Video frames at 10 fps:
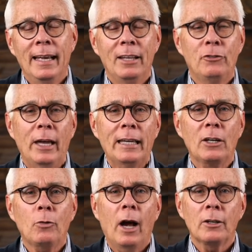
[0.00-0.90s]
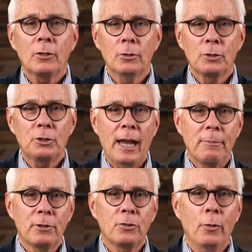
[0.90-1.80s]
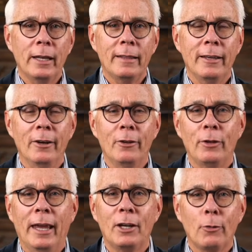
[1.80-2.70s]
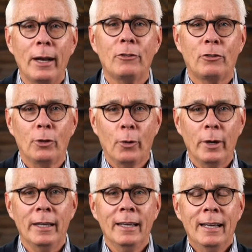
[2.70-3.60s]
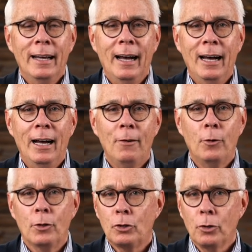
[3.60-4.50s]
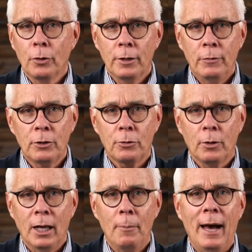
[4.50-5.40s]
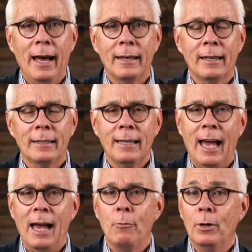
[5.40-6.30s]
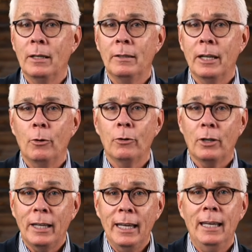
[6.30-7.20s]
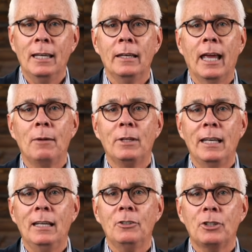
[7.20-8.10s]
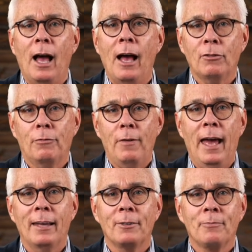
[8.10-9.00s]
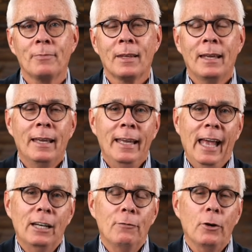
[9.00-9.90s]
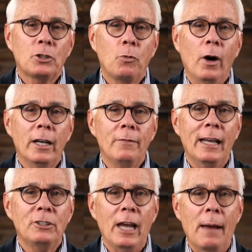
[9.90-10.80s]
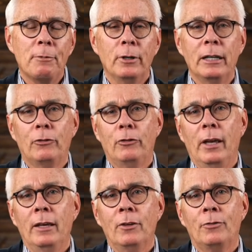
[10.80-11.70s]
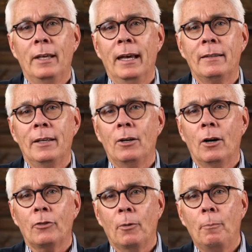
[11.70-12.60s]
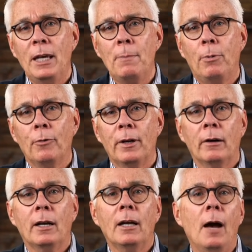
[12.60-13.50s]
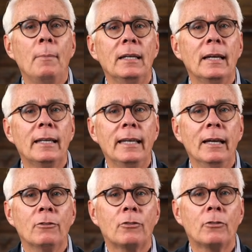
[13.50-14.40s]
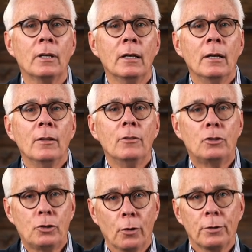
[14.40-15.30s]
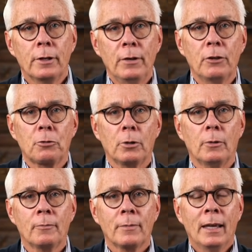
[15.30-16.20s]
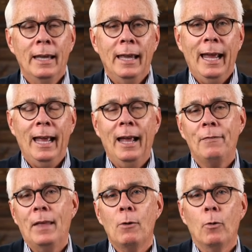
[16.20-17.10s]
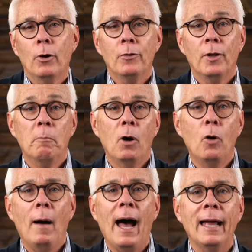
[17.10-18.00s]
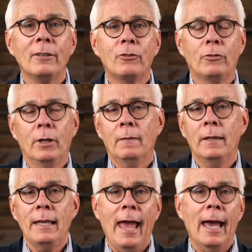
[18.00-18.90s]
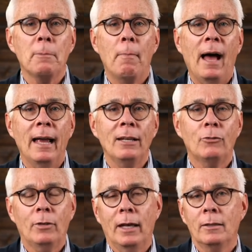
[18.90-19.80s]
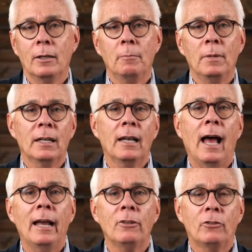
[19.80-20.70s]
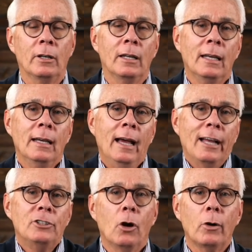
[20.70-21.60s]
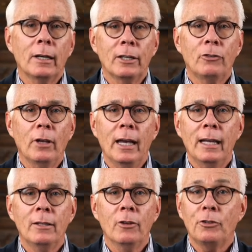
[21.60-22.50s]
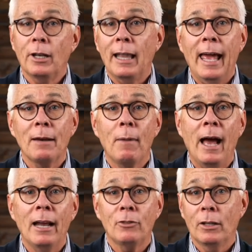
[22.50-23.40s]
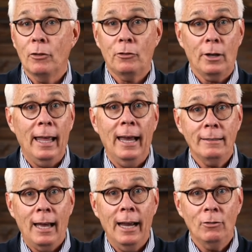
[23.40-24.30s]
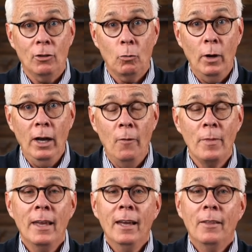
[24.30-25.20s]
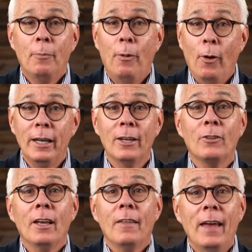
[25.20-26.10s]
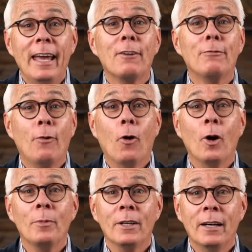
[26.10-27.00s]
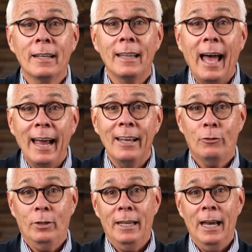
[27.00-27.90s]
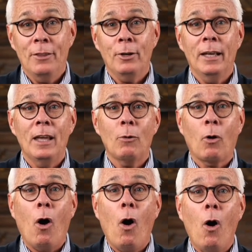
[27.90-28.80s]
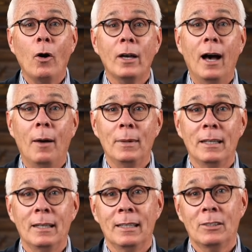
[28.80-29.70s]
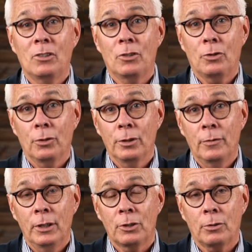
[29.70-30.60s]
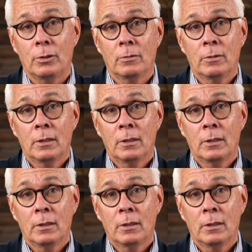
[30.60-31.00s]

In 2 Chronicles chapter 20, there is a great story for the children of Israel about a time when there was a king named King Jehoshaphat. And in verse 1 of that chapter, it says that there are some people that are coming against the children of Israel. And they were the Moabites and the Ammonites and the Mennonites, and I jokingly say the stalagmites and the stalactites as well. The point is, they had formed an alliance together, and they were all coming against the children of Israel.